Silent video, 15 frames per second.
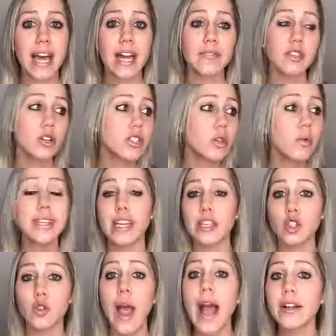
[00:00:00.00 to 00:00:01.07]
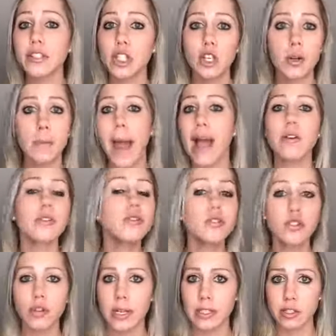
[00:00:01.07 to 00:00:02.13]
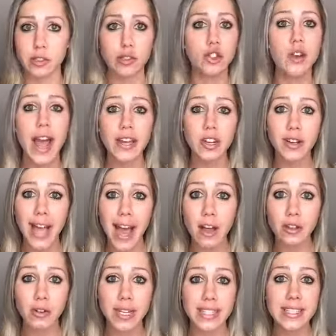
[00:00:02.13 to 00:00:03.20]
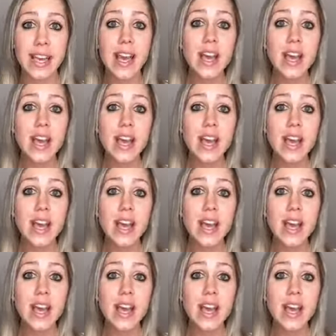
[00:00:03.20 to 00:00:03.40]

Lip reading: If you're someone that tracks your macronutrients or you track your calories,